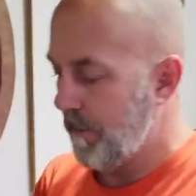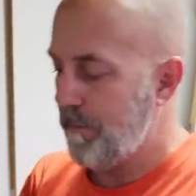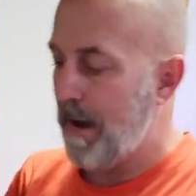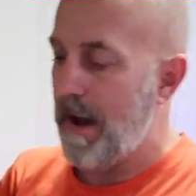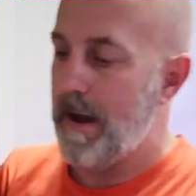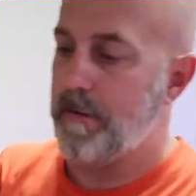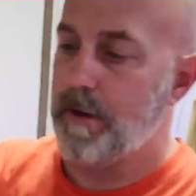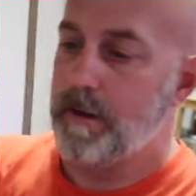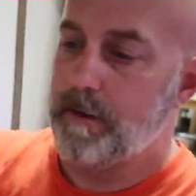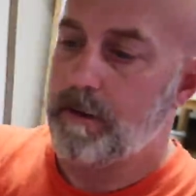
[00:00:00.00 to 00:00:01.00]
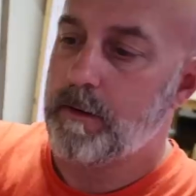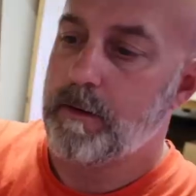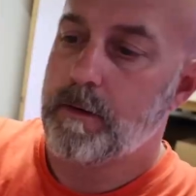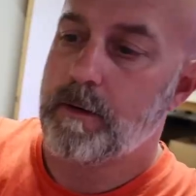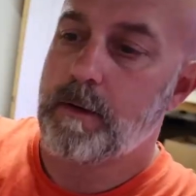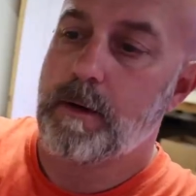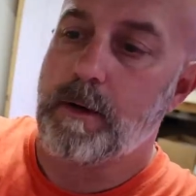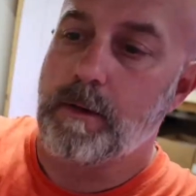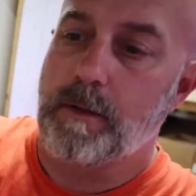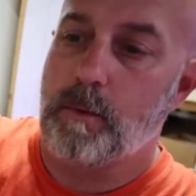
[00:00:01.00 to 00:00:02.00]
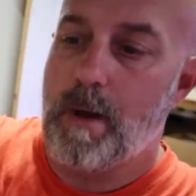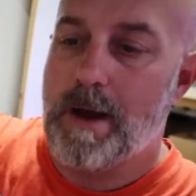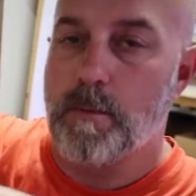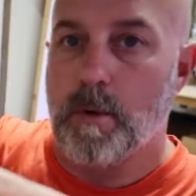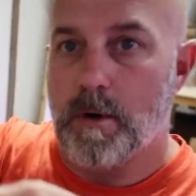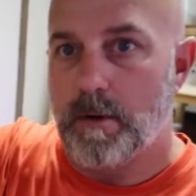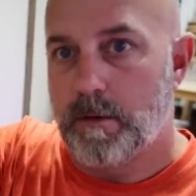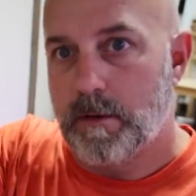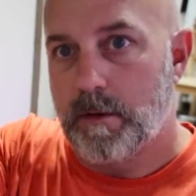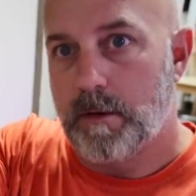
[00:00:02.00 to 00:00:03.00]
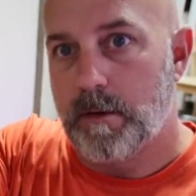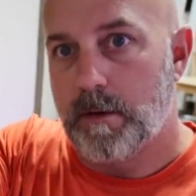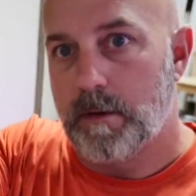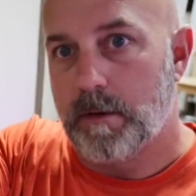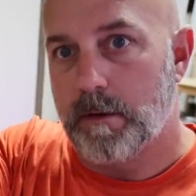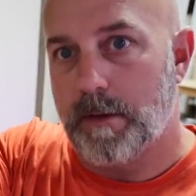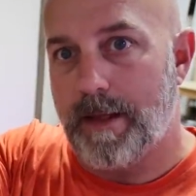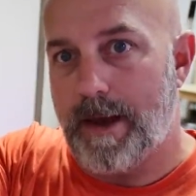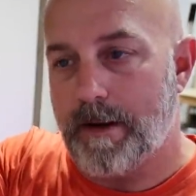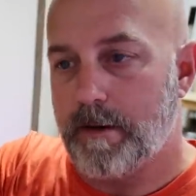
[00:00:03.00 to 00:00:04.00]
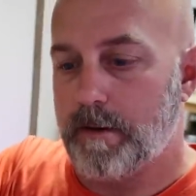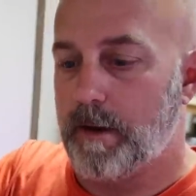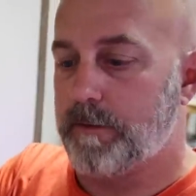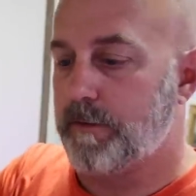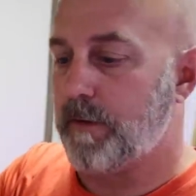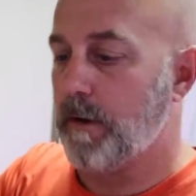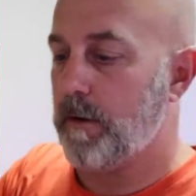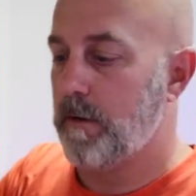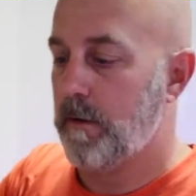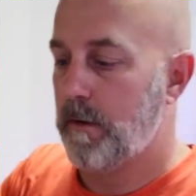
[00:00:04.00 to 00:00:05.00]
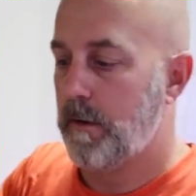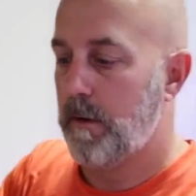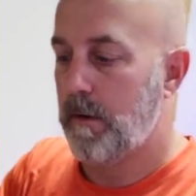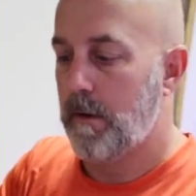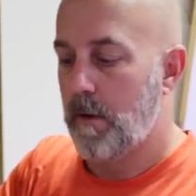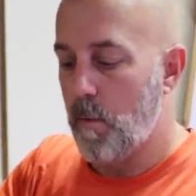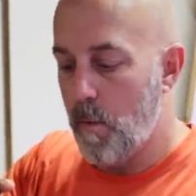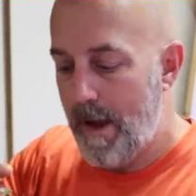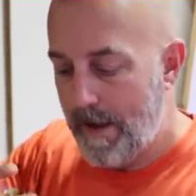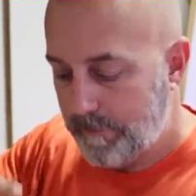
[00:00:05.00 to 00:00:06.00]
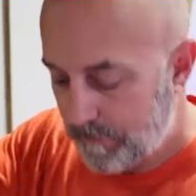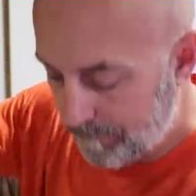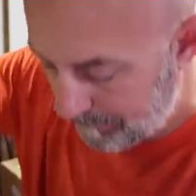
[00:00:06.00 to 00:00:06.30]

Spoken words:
the rock wool. Look at that. It's still wet.